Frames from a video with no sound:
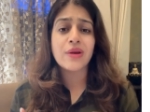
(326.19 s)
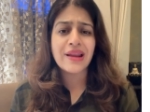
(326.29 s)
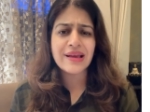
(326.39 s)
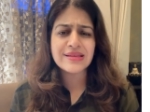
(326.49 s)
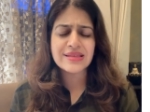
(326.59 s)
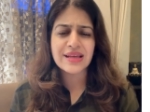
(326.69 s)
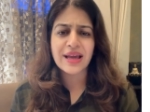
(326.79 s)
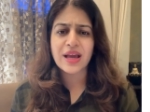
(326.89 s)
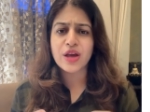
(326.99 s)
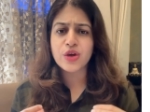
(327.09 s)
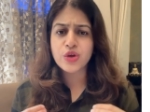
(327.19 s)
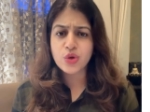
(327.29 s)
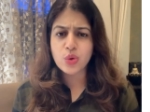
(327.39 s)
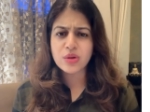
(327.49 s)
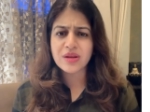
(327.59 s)
Let's say
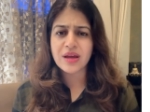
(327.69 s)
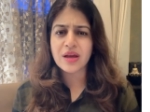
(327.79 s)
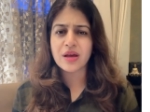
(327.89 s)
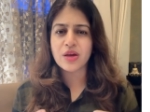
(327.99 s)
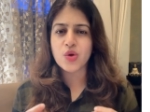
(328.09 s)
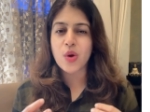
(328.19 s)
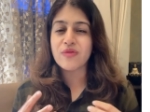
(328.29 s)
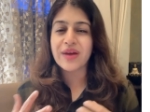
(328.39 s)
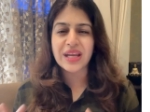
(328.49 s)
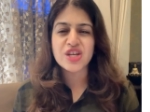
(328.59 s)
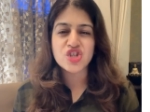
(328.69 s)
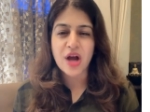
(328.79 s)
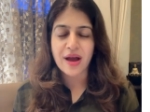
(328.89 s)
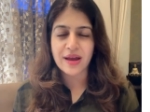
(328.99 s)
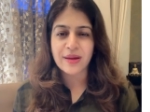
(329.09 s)
you think you are very
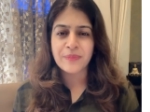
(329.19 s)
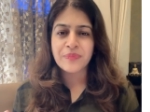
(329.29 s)
shy